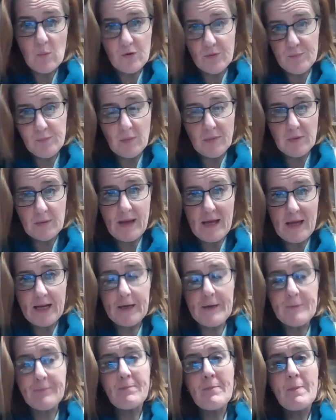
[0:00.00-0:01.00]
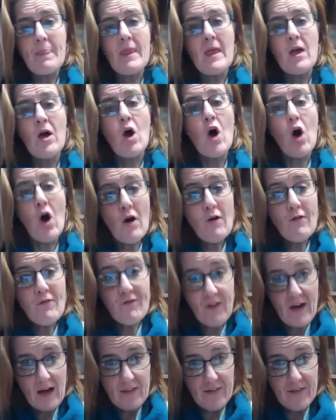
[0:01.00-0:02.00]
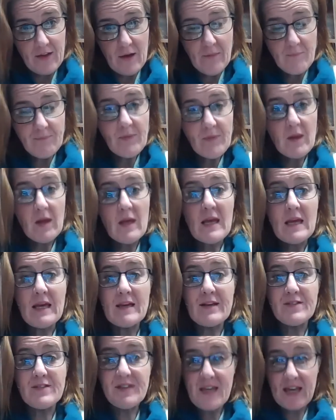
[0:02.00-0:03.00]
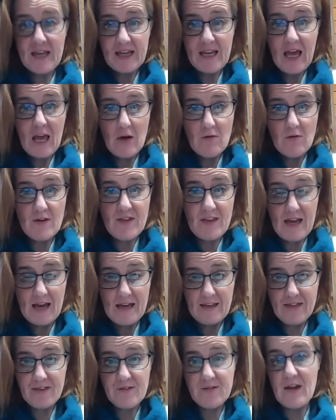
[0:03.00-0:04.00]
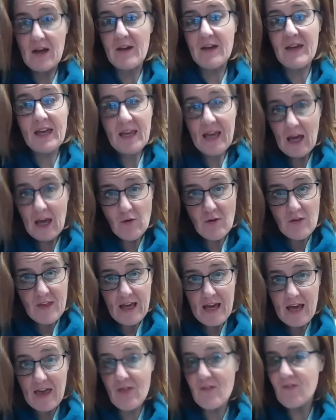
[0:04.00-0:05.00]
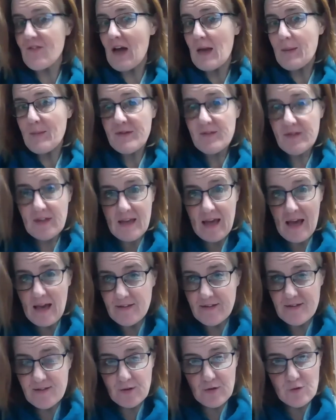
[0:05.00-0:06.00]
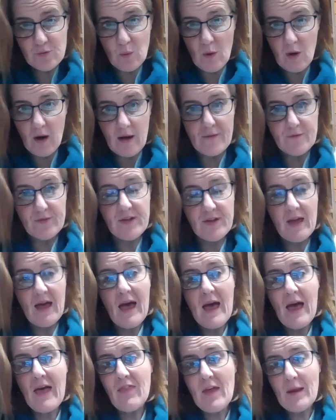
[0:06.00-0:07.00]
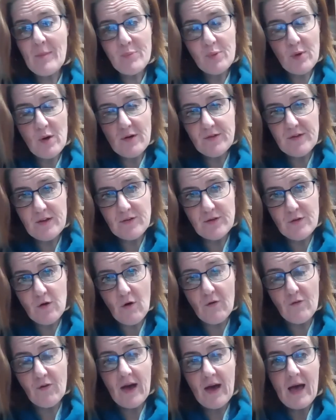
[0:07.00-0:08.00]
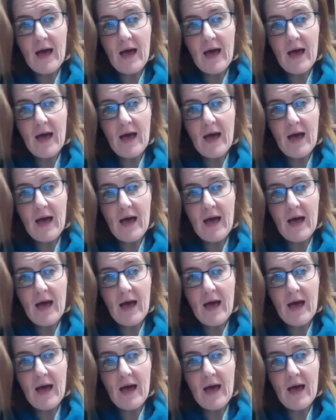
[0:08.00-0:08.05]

was problematic. Her father is King Henry VIII. Now, King Henry VIII famously had 6 wives, and that process of